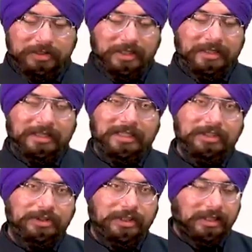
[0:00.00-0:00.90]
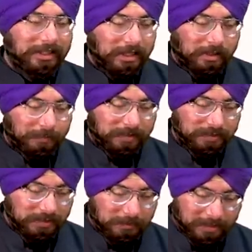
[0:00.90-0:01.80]
genetically engineering
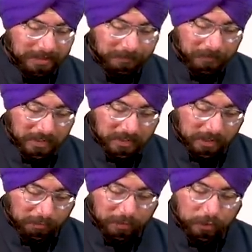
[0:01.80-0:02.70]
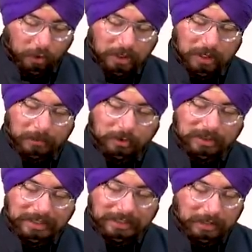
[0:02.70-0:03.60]
appraisal committee now if we talk about
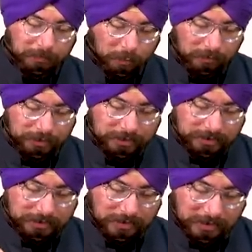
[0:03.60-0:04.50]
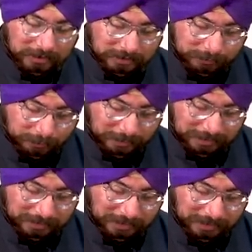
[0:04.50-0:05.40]
the legal provisions see
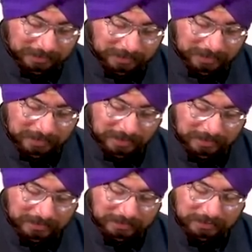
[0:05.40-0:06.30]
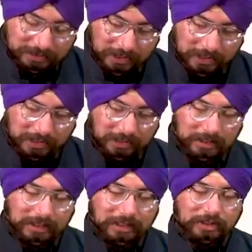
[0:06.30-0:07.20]
first thing is that this
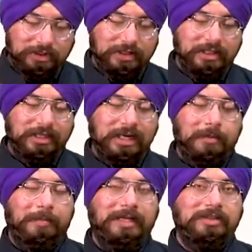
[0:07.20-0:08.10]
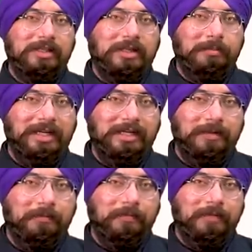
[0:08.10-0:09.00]
genetically engineering appraisal committee